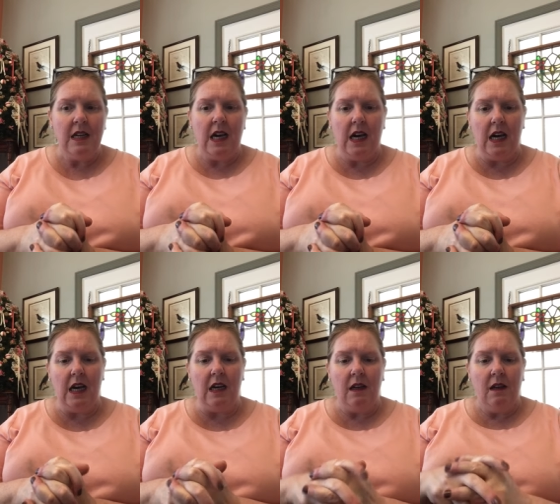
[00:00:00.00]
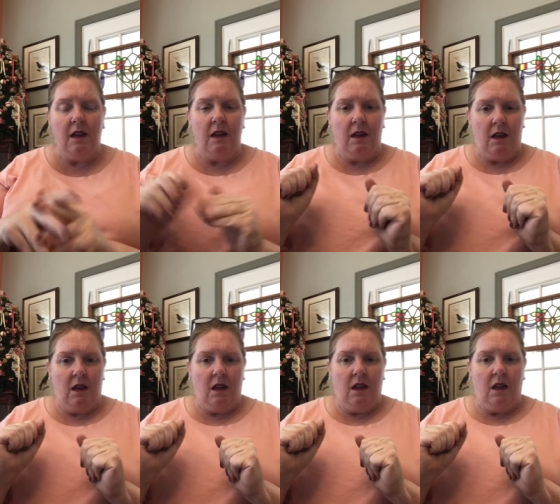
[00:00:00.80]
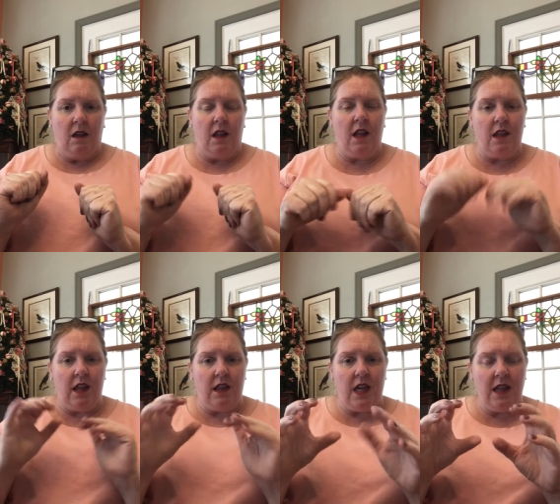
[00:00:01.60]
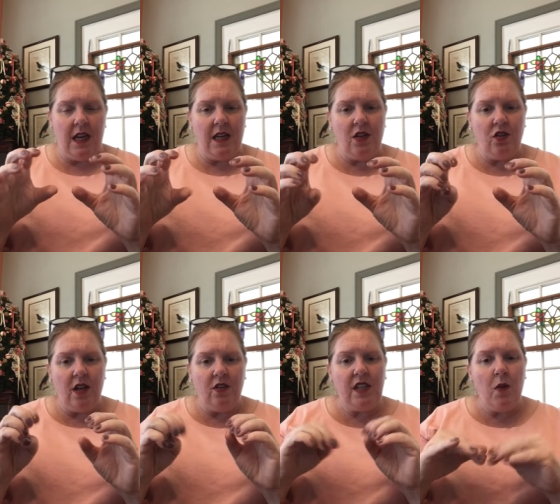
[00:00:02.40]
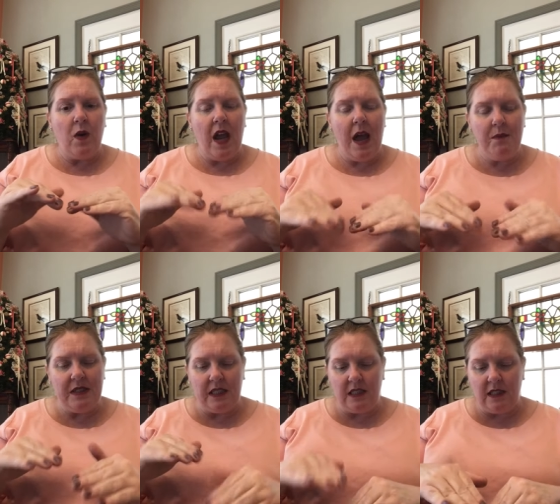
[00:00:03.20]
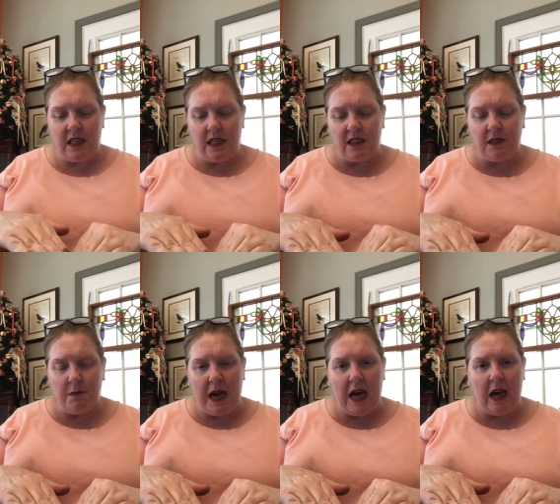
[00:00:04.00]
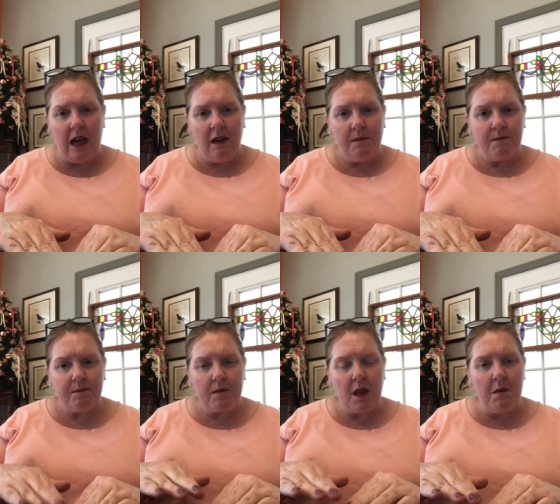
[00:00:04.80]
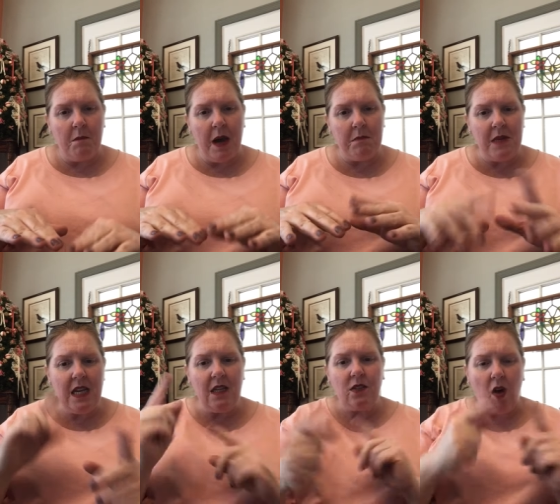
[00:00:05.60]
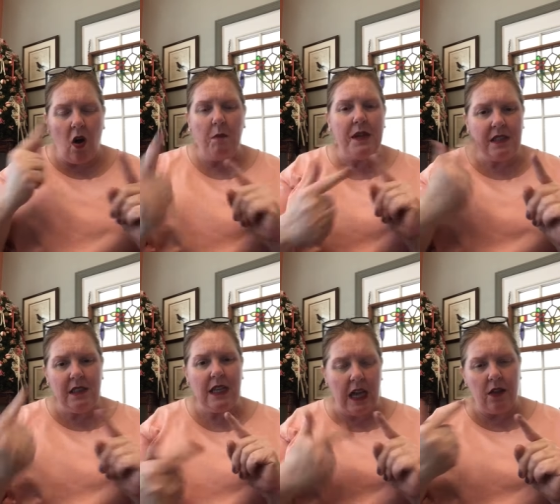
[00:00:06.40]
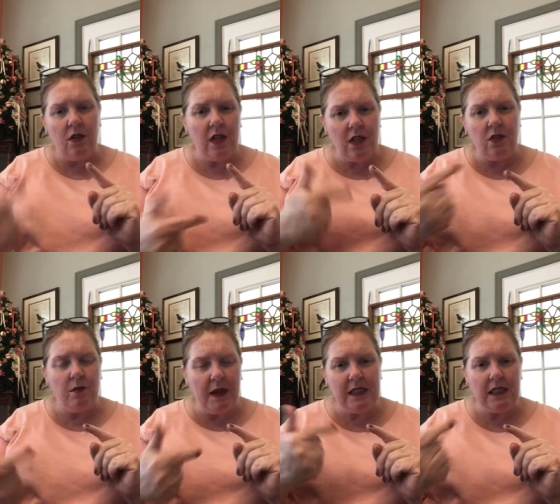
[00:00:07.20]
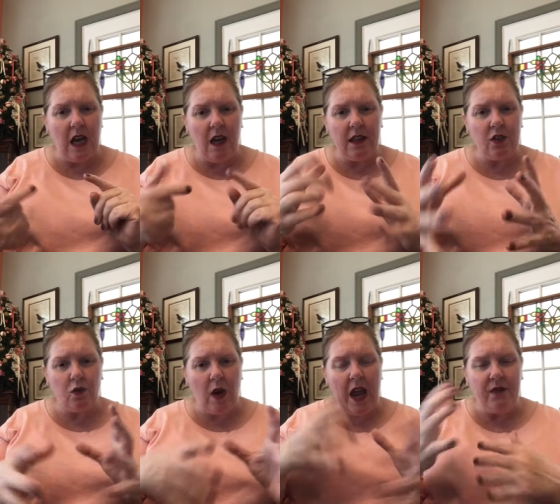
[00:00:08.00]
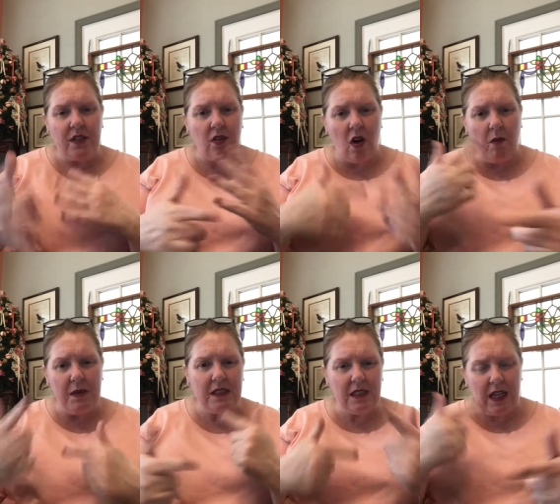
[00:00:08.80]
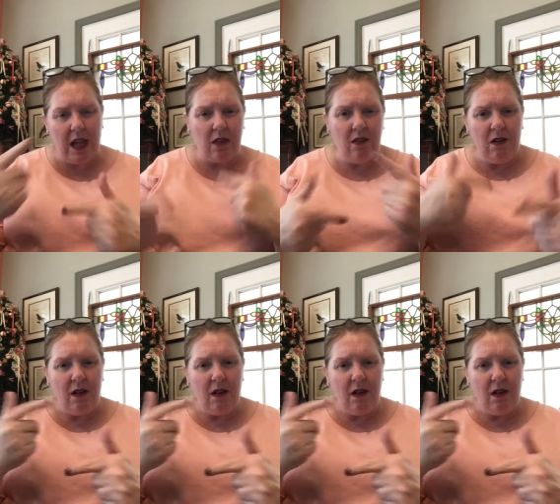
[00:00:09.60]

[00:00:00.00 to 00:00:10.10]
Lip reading: The thing that I need you to understand, what happens is my meat is all mixed together into my stock. This raft is all mixed together,